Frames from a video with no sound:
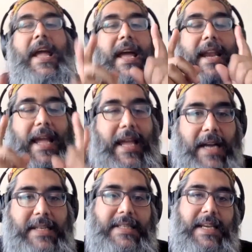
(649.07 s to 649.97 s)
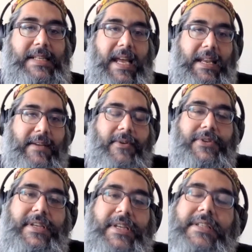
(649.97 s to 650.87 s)
and I got to Satanic
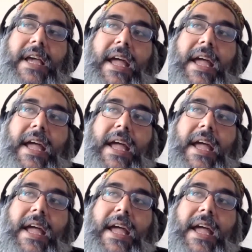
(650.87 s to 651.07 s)
Verses.